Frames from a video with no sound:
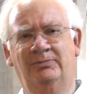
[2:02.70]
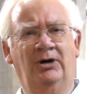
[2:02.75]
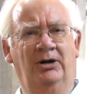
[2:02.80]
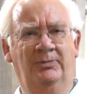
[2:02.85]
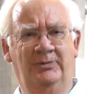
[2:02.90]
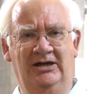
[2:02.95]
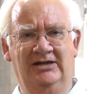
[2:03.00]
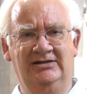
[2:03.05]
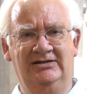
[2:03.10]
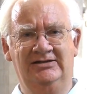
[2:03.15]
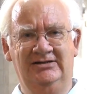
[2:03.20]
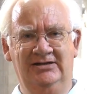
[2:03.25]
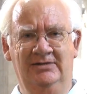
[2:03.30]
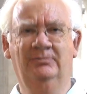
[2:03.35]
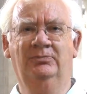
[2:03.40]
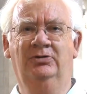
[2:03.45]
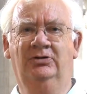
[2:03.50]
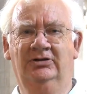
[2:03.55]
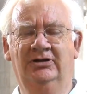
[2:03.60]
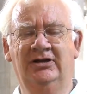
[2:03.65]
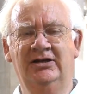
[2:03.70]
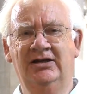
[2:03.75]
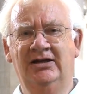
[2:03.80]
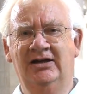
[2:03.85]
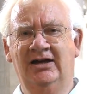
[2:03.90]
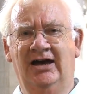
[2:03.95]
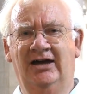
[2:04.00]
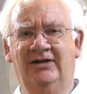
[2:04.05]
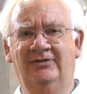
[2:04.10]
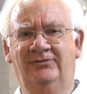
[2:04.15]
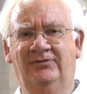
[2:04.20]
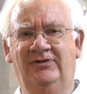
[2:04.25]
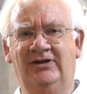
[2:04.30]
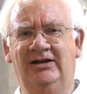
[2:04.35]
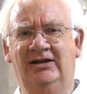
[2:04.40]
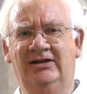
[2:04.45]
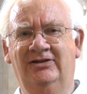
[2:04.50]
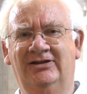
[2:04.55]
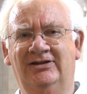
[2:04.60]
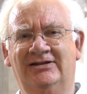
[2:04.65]
poppy as a symbol and
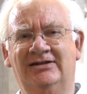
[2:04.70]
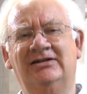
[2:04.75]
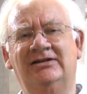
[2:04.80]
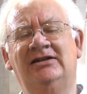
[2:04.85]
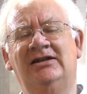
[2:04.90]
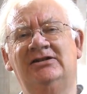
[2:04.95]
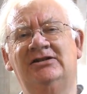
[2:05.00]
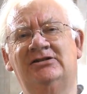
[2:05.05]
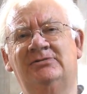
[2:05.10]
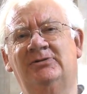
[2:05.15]
feeling that it needs